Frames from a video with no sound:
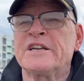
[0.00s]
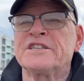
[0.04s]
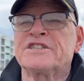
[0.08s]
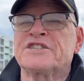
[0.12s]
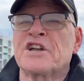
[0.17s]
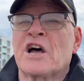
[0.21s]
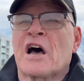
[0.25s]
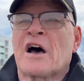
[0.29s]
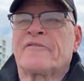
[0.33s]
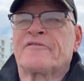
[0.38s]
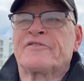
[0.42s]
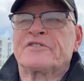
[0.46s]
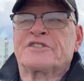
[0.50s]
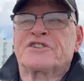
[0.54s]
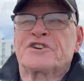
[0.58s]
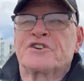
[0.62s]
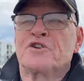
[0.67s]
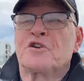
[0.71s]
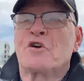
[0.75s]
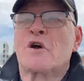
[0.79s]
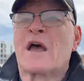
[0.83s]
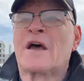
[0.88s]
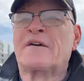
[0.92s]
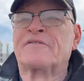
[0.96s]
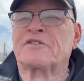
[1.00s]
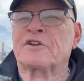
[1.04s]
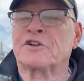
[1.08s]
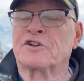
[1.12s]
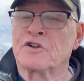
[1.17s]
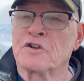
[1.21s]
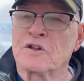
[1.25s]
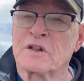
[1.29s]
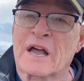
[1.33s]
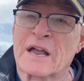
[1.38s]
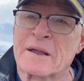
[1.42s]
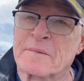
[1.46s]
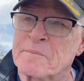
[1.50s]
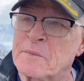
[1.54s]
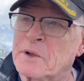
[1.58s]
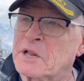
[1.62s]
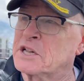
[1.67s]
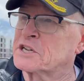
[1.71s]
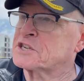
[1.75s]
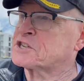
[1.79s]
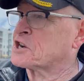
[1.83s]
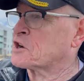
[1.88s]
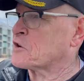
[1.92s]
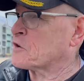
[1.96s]
Police officer, you have to do like
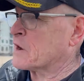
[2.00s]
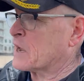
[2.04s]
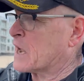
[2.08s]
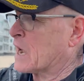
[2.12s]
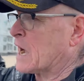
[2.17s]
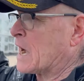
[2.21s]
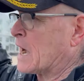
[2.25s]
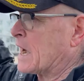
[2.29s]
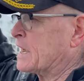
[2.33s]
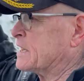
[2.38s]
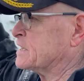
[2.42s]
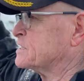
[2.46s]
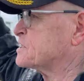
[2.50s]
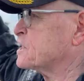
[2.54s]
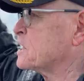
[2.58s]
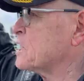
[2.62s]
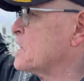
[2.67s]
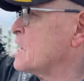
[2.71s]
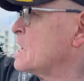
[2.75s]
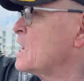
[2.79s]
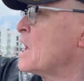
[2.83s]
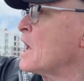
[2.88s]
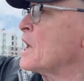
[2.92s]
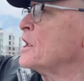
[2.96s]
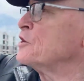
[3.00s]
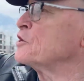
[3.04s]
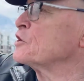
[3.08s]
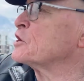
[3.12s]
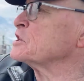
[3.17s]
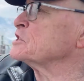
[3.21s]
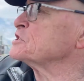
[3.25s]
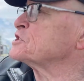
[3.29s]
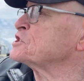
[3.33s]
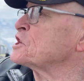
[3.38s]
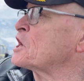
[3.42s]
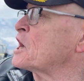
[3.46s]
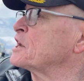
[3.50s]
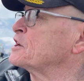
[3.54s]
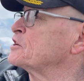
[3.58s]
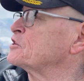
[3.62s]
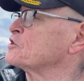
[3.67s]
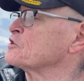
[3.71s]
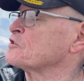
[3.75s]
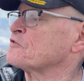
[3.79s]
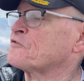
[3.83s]
military guys, and you can sign